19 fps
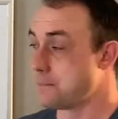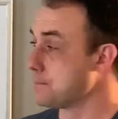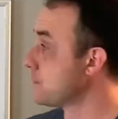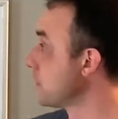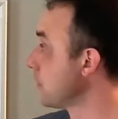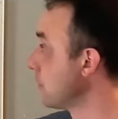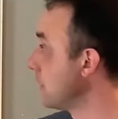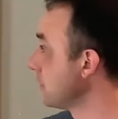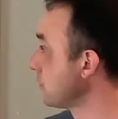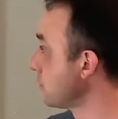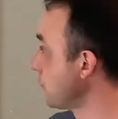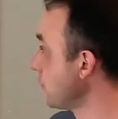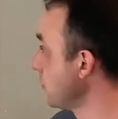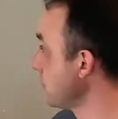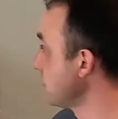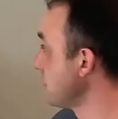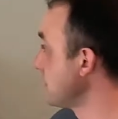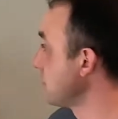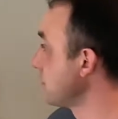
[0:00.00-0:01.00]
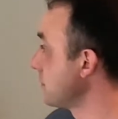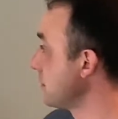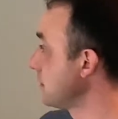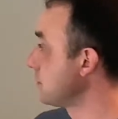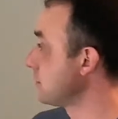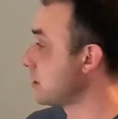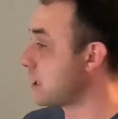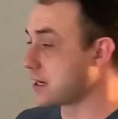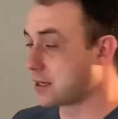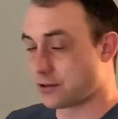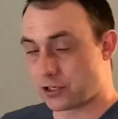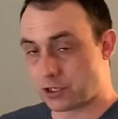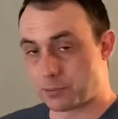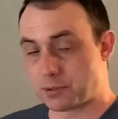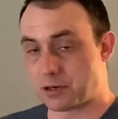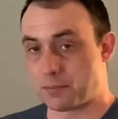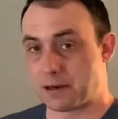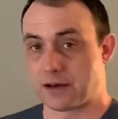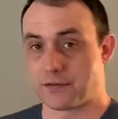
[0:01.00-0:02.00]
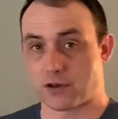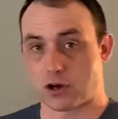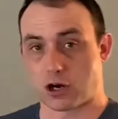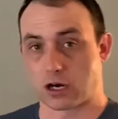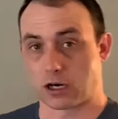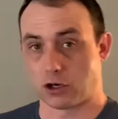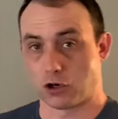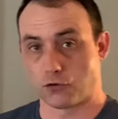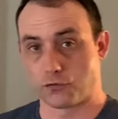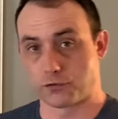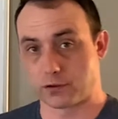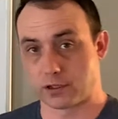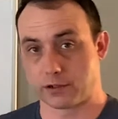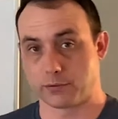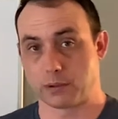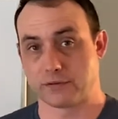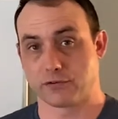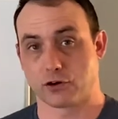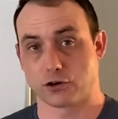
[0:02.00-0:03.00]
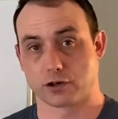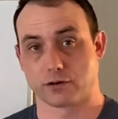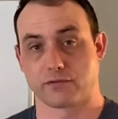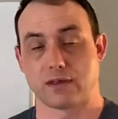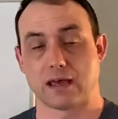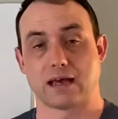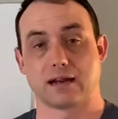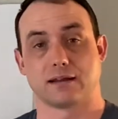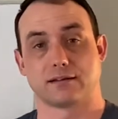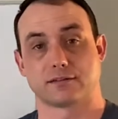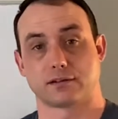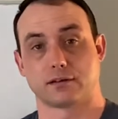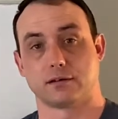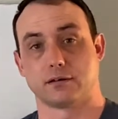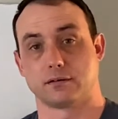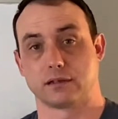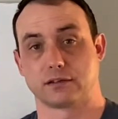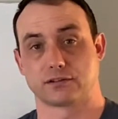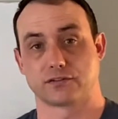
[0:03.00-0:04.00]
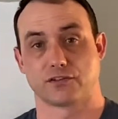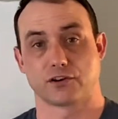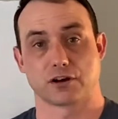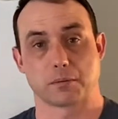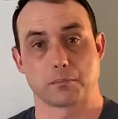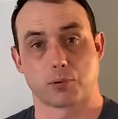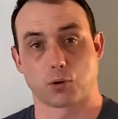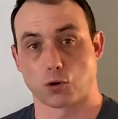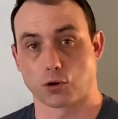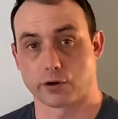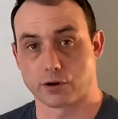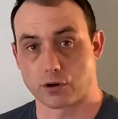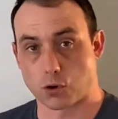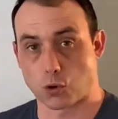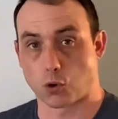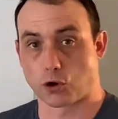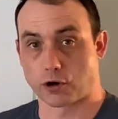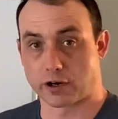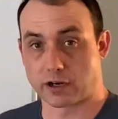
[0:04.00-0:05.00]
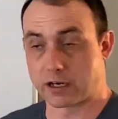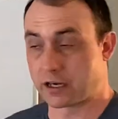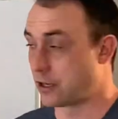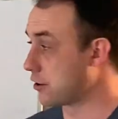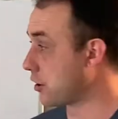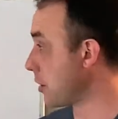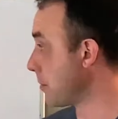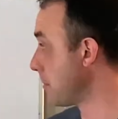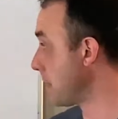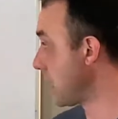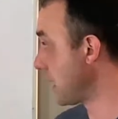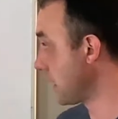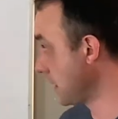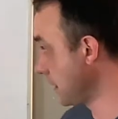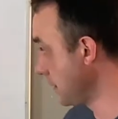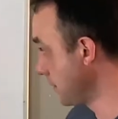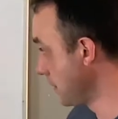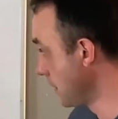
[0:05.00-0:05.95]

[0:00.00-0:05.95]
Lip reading: All right, so first let's talk a little bit about the heart. Hopefully we've heard of that. It's a very important organ in our body.